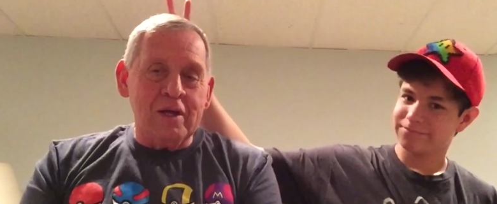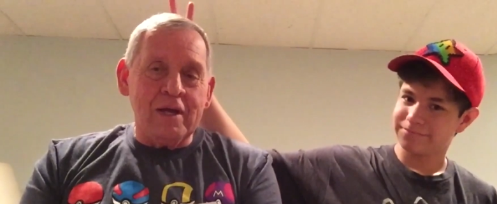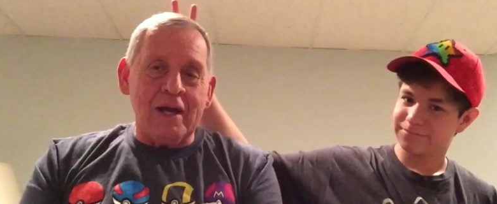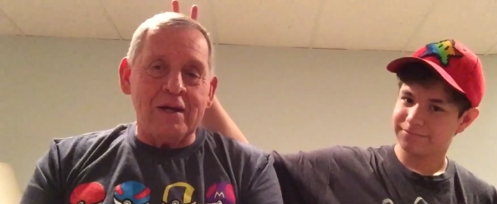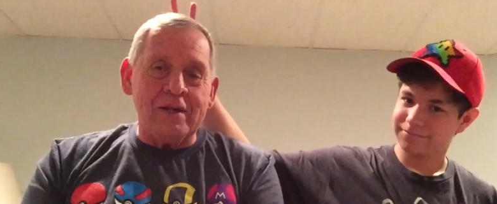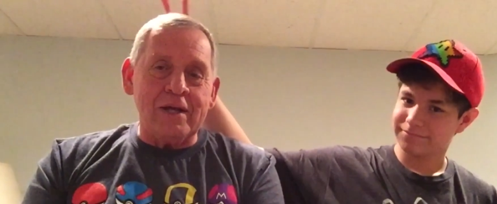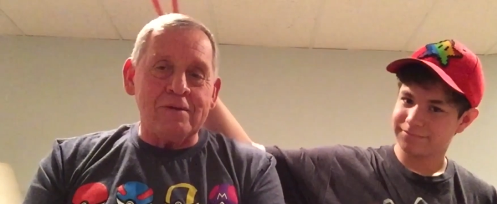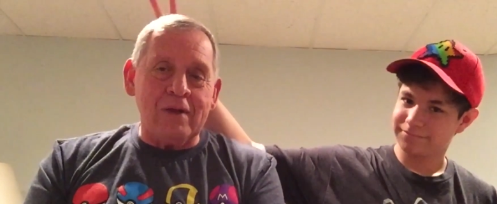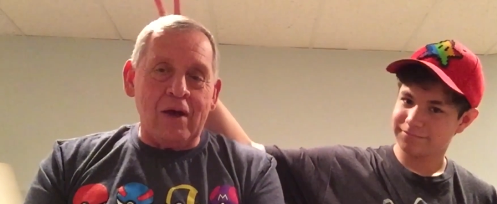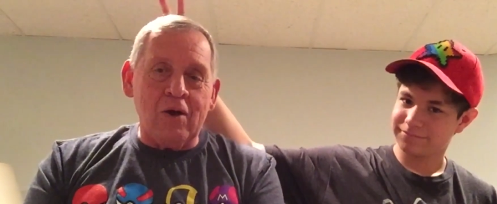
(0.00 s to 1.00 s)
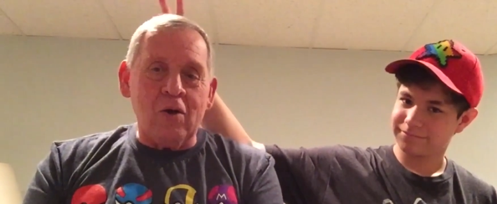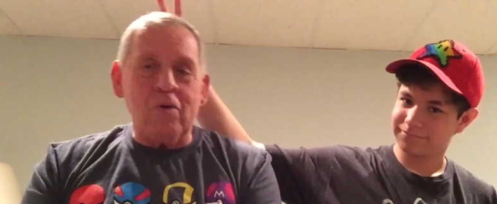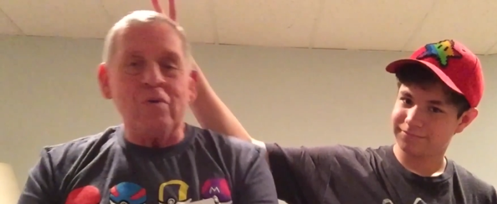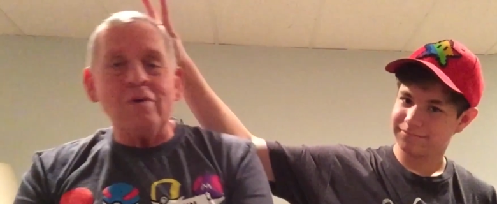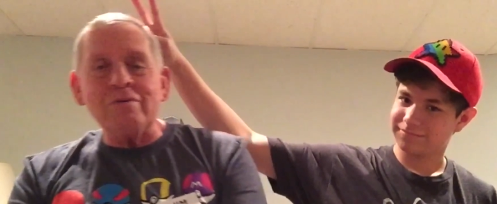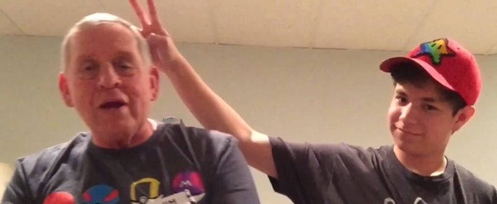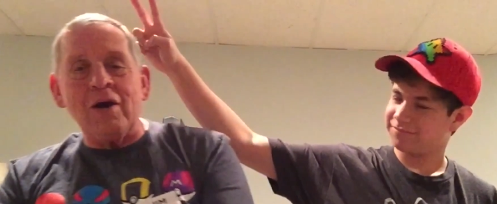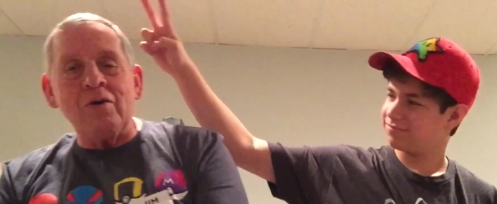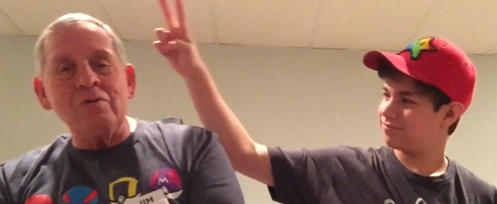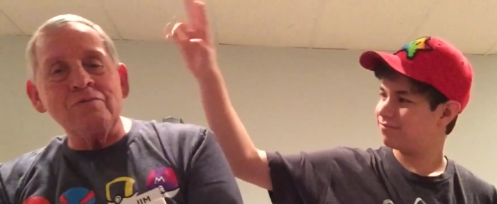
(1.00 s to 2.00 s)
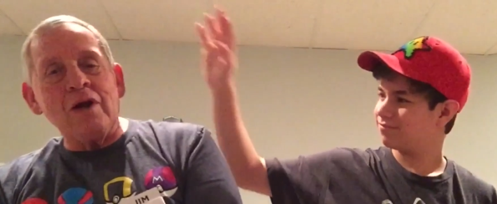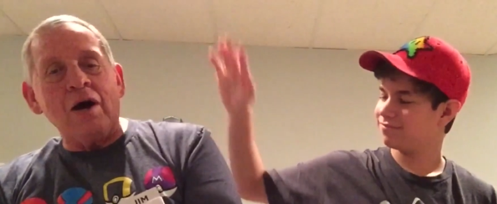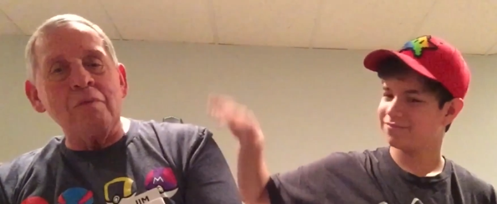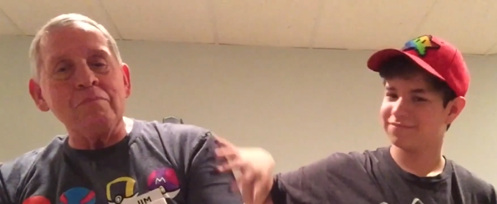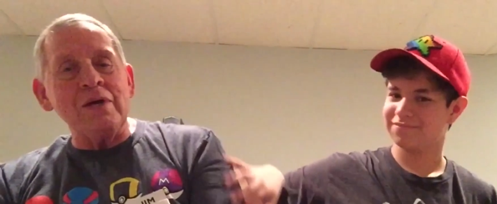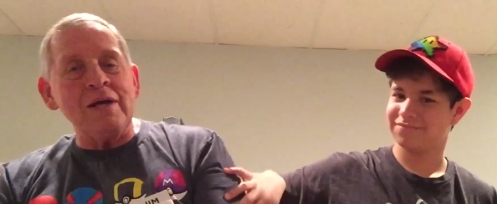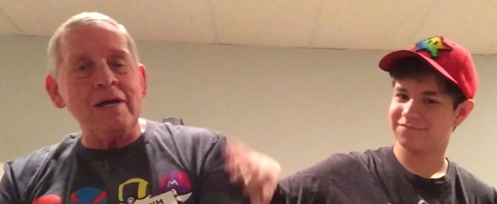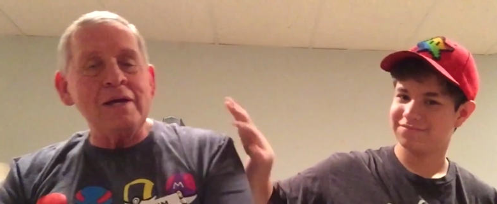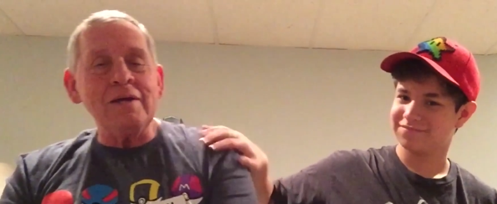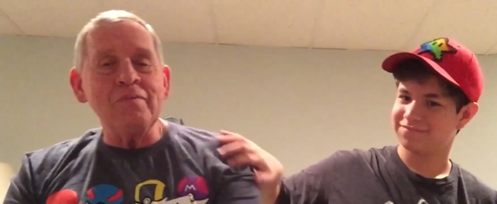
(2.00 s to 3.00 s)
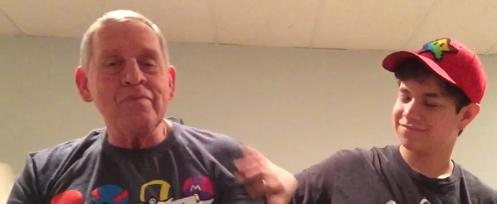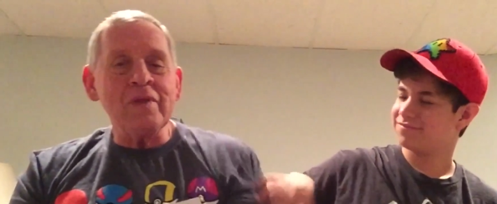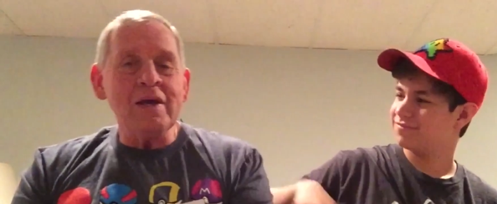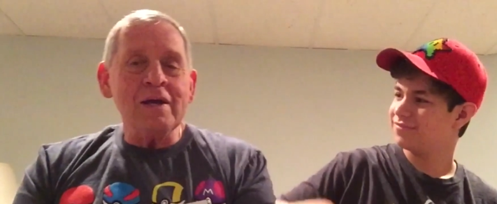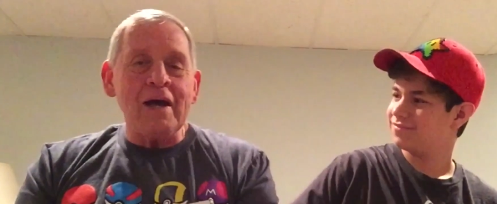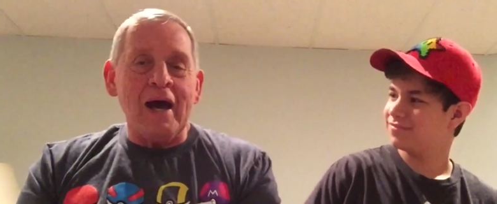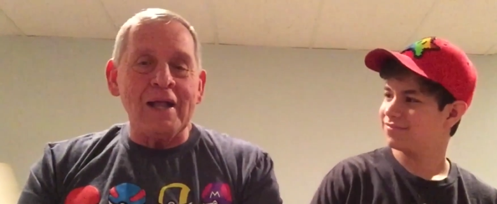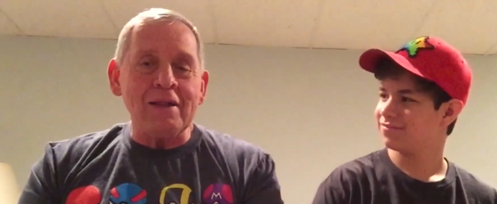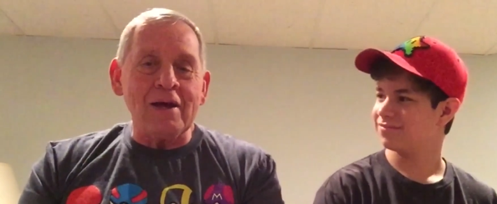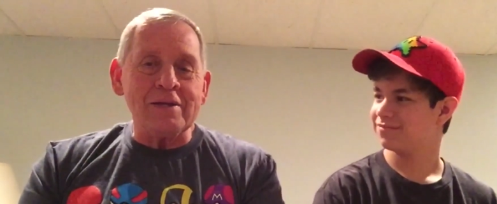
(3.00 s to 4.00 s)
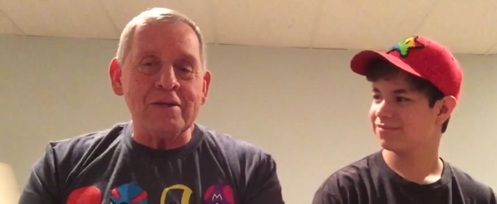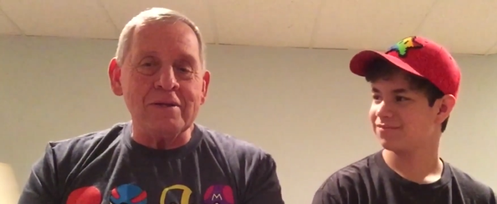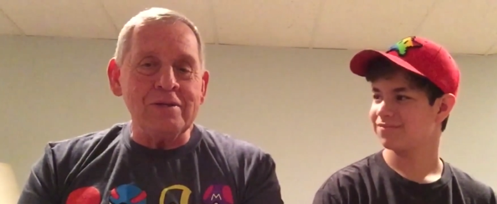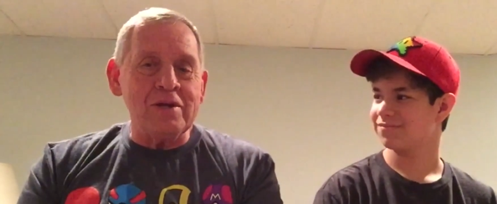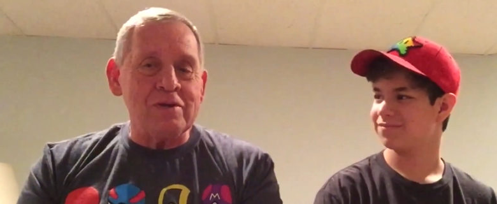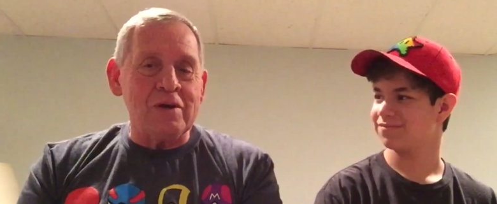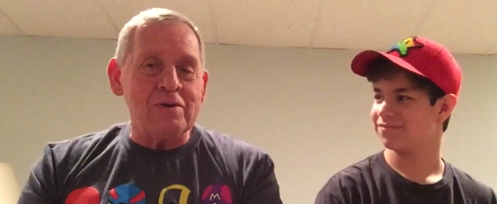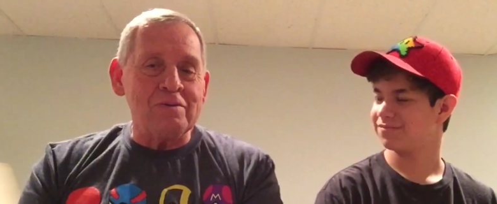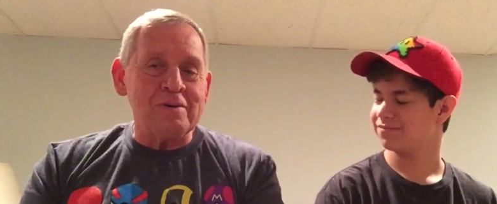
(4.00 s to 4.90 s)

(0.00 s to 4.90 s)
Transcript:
Speaker 1: And then, no, no, not me. I like, to, you know,